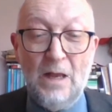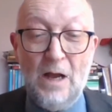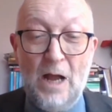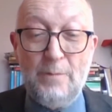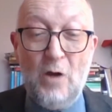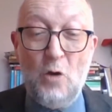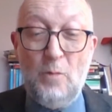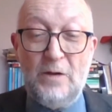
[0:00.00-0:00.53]

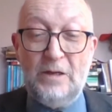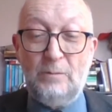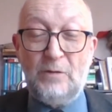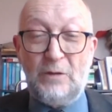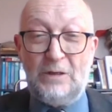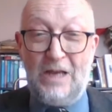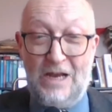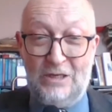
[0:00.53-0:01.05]
I'm opening with
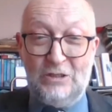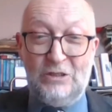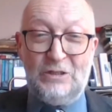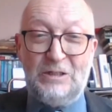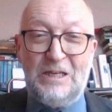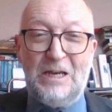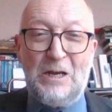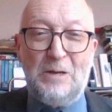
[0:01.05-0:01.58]
the lines, and
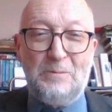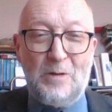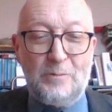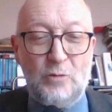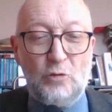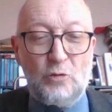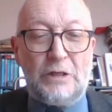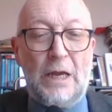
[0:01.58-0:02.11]
again I'm
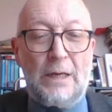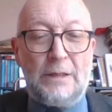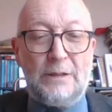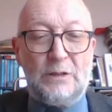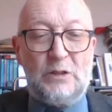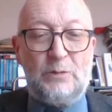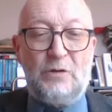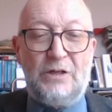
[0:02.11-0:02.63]
using
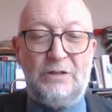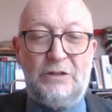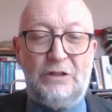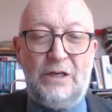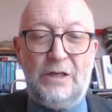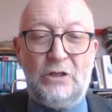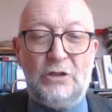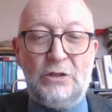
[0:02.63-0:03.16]
Eliot's
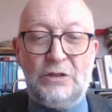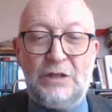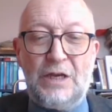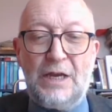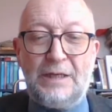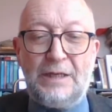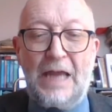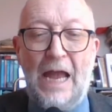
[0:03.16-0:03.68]
pronunciations
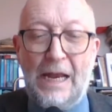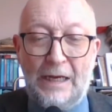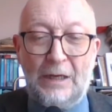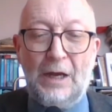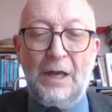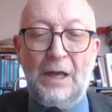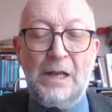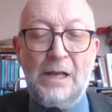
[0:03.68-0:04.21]
here.
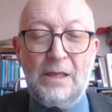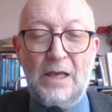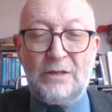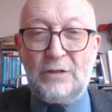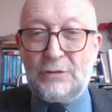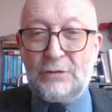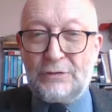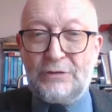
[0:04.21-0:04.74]
Ganga, that
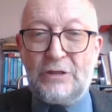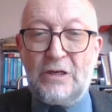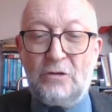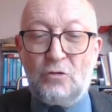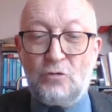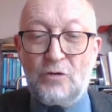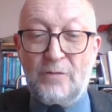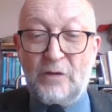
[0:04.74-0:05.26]
is the
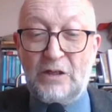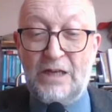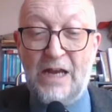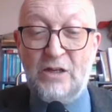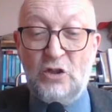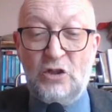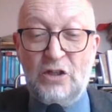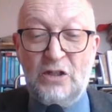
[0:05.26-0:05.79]
sacred river
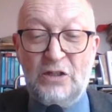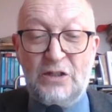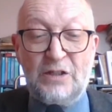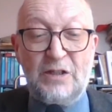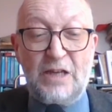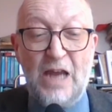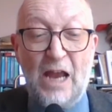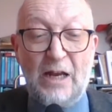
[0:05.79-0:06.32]

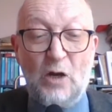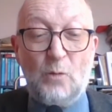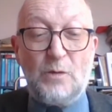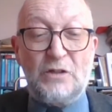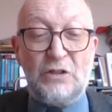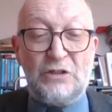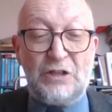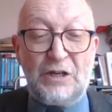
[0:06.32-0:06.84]
Ganges. Ganga
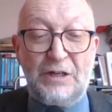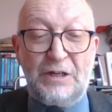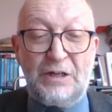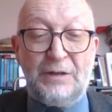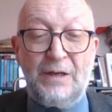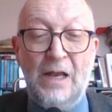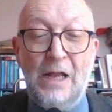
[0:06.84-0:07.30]
was sunken,